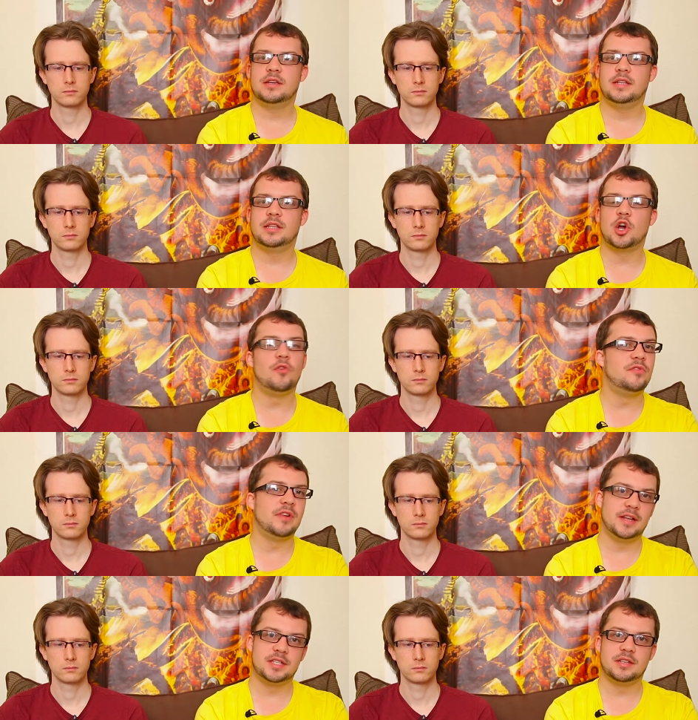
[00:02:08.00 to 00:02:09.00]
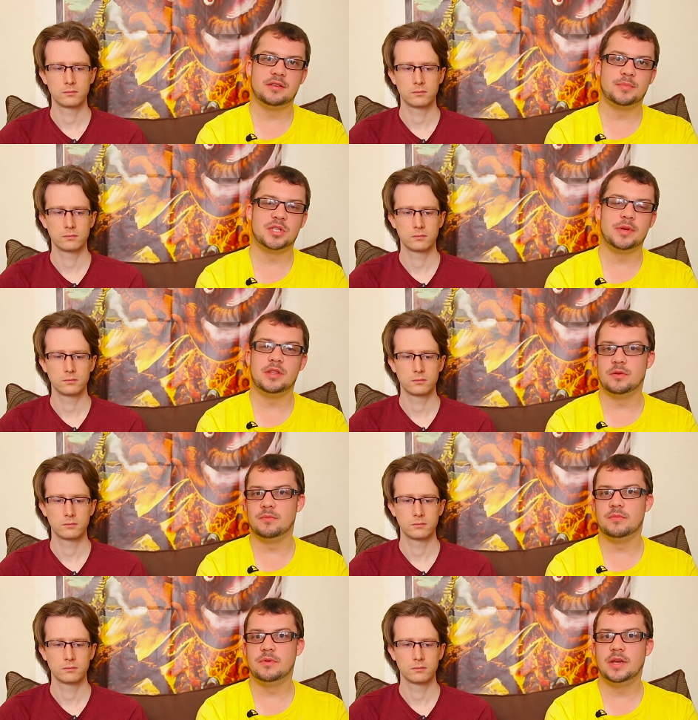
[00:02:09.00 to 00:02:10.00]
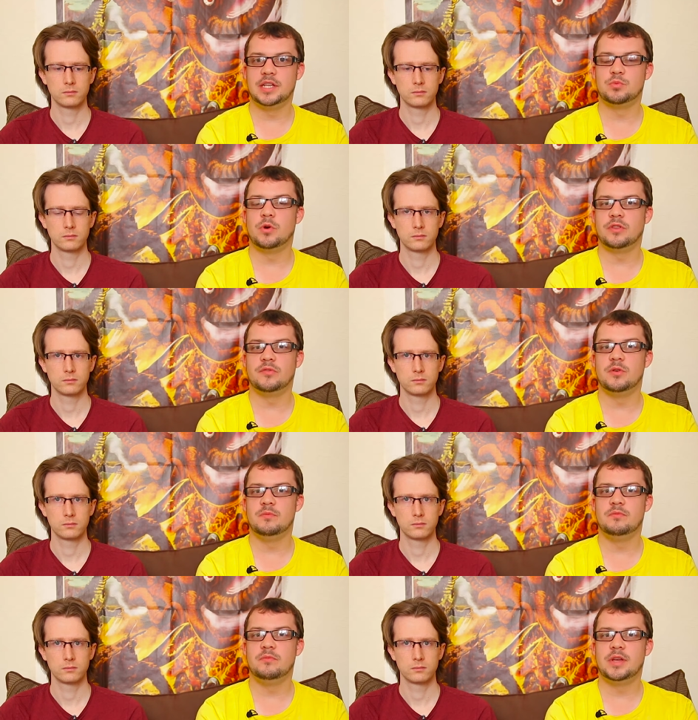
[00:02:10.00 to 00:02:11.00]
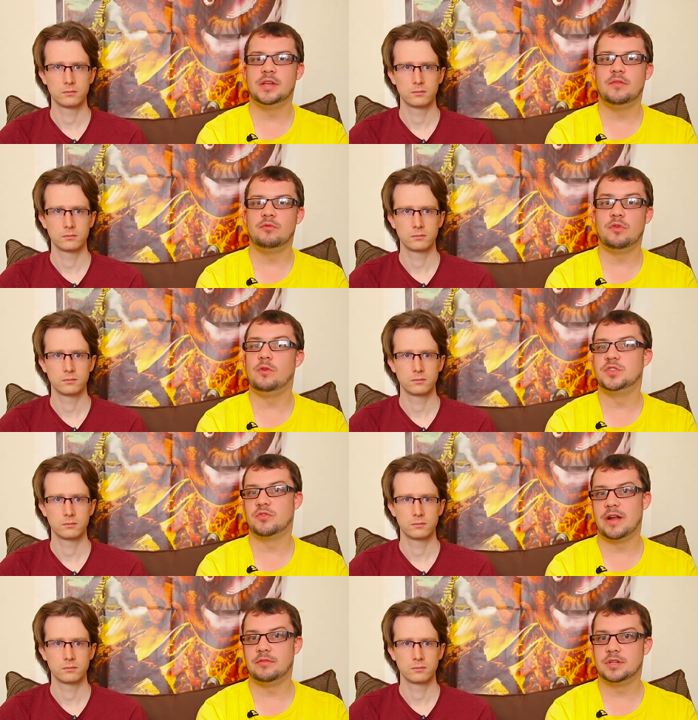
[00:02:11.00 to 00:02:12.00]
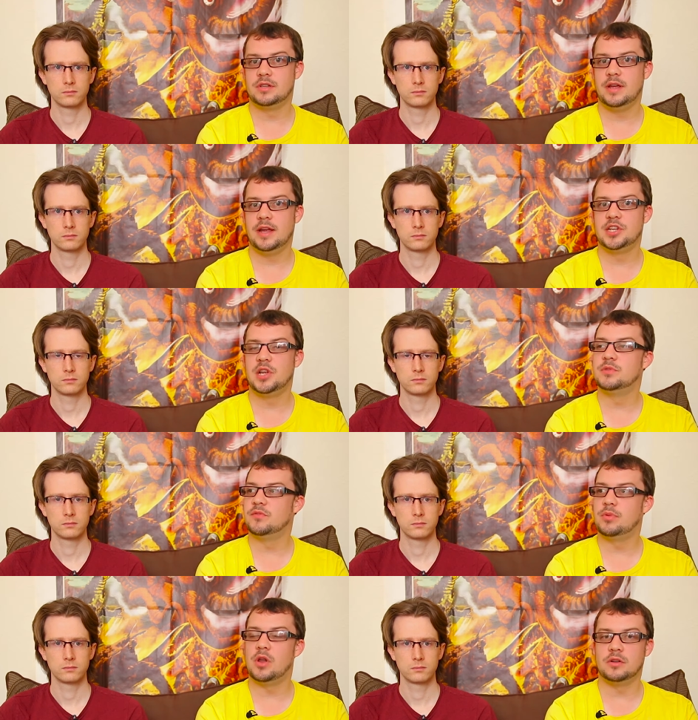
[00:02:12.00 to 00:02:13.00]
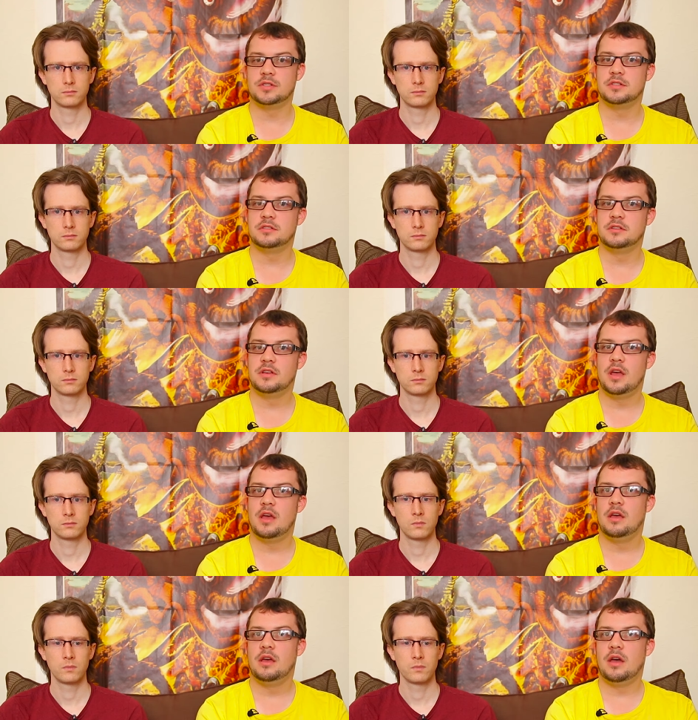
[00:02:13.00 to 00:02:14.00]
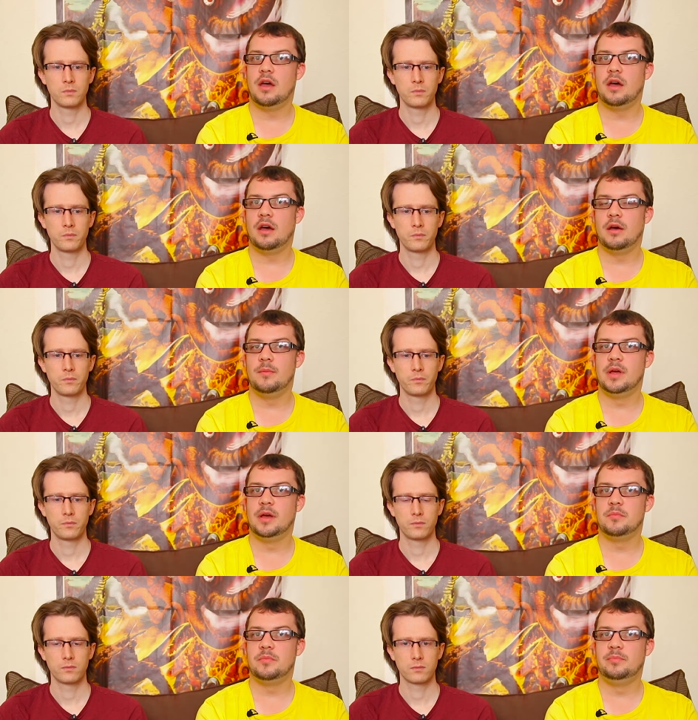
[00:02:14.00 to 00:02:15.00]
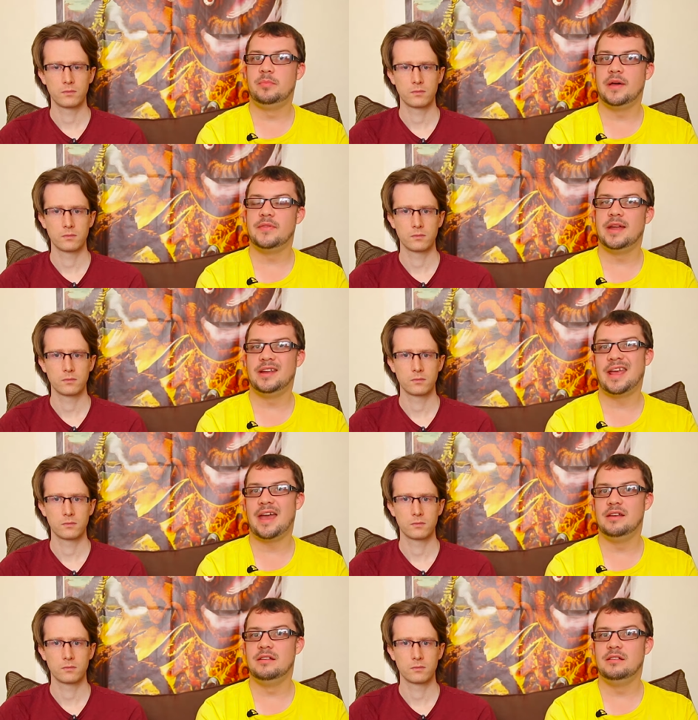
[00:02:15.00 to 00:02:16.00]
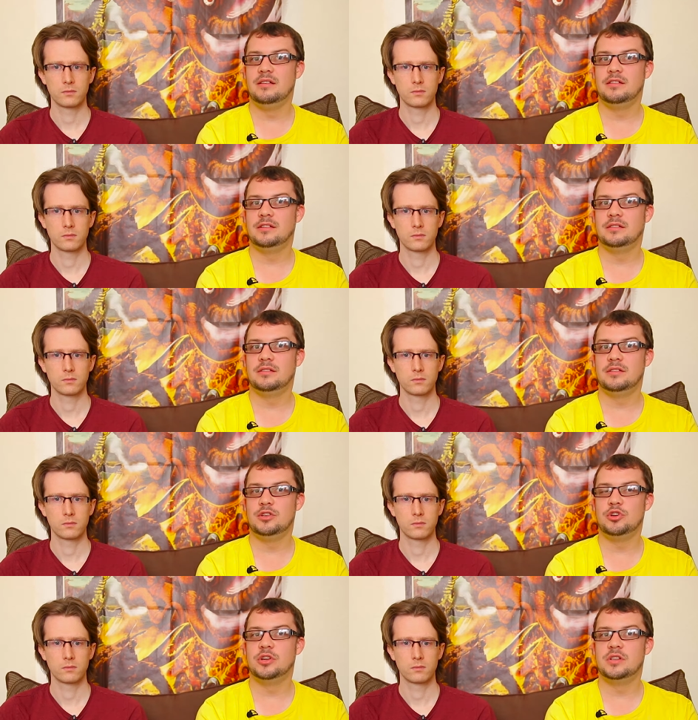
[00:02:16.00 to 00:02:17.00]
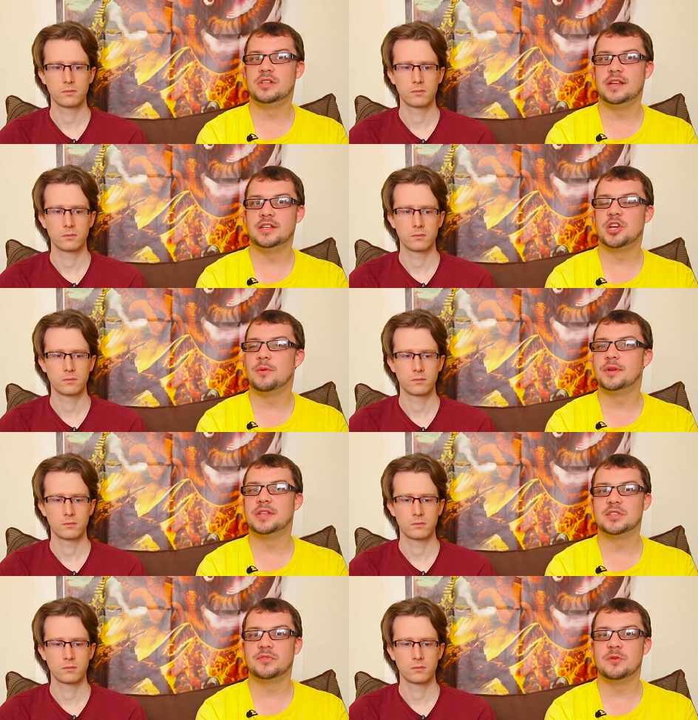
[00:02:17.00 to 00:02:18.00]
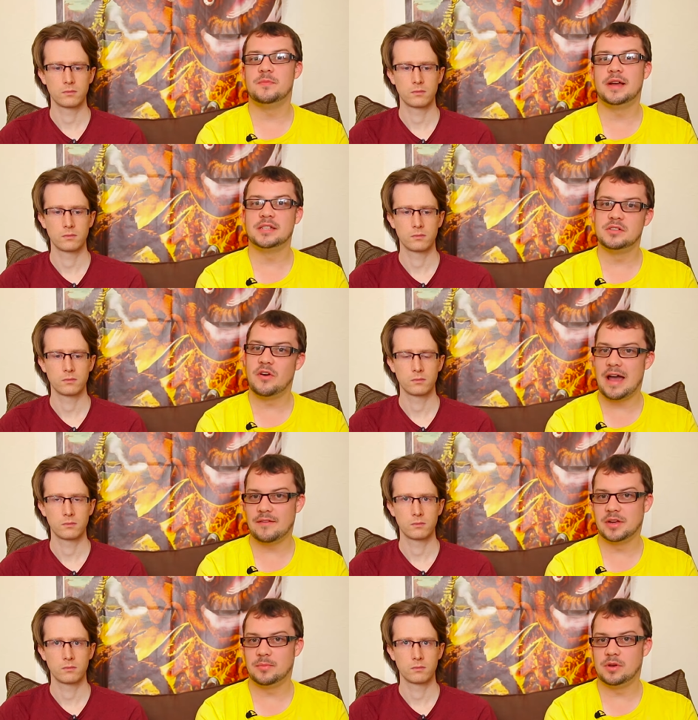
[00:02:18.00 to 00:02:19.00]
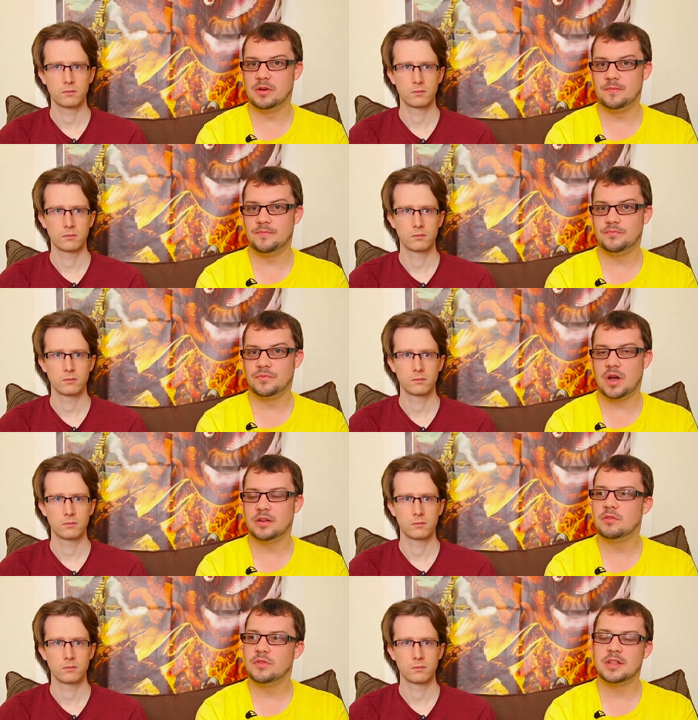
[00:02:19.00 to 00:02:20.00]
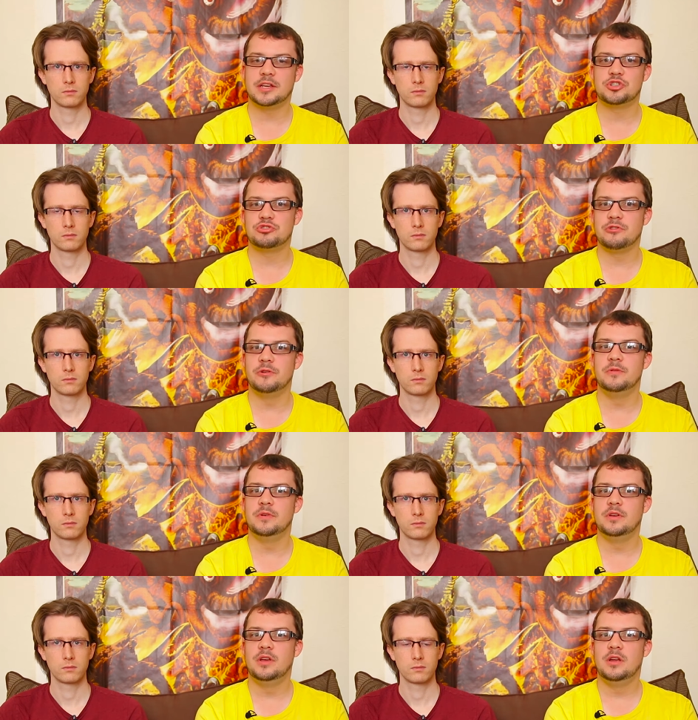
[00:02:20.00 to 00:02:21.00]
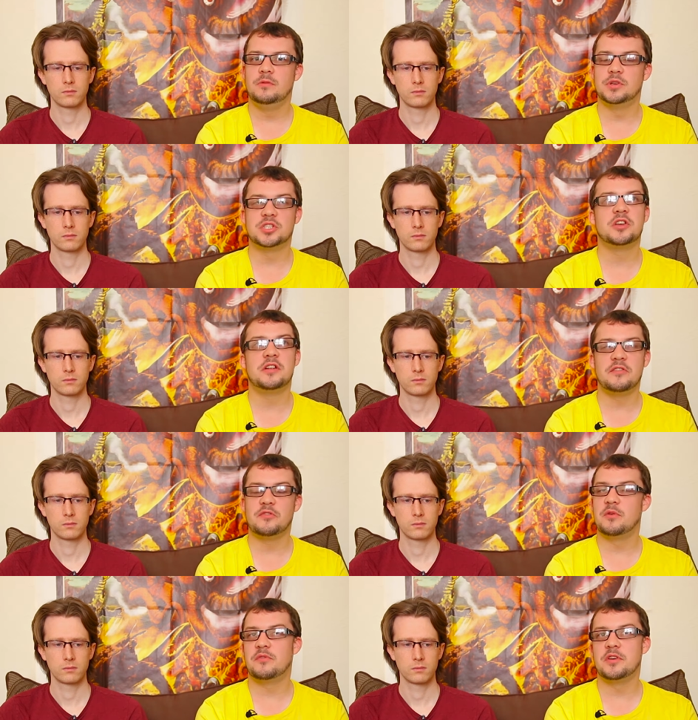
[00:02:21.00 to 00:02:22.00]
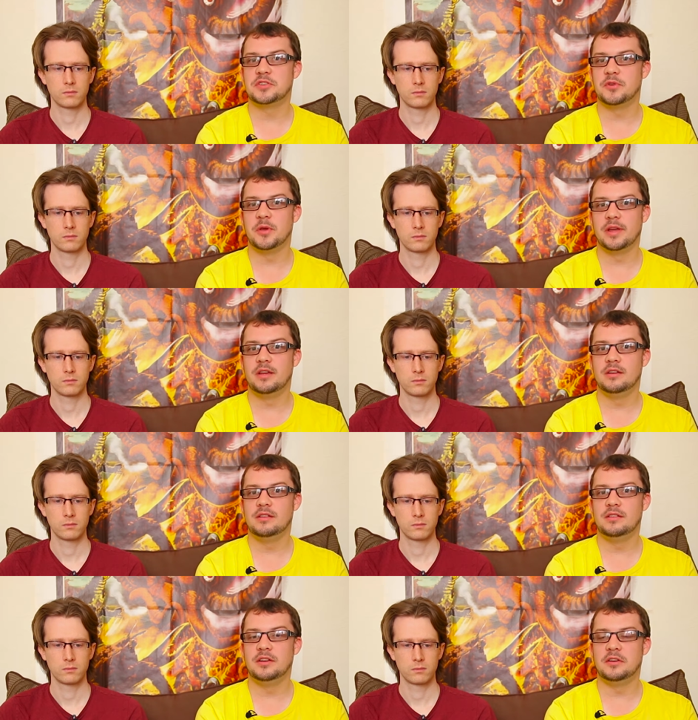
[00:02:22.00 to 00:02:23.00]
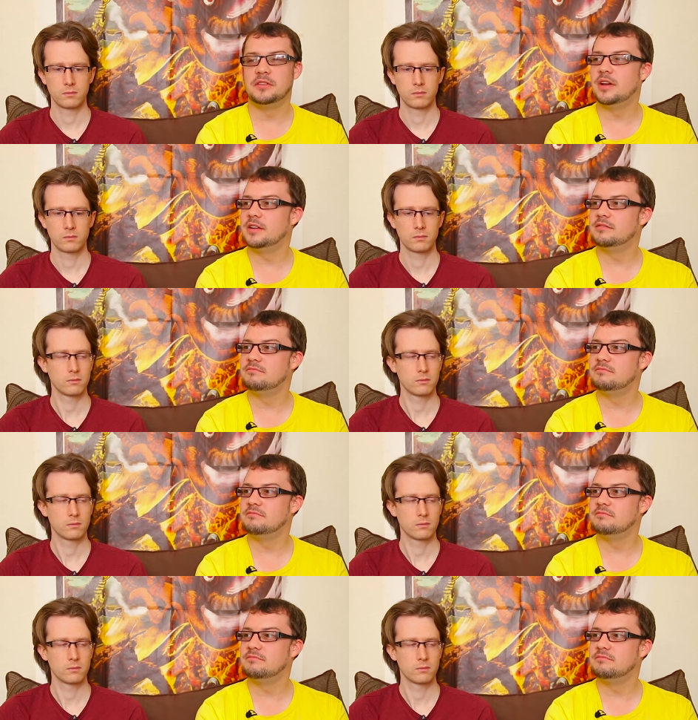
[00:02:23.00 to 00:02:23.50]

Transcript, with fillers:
Speaker 1: The conflict between them is what the film revolves around in terms of plot. Um, but then again, you could interpret this film as not having a plot. That I don't think that's true, but certainly from a first viewing, you know, I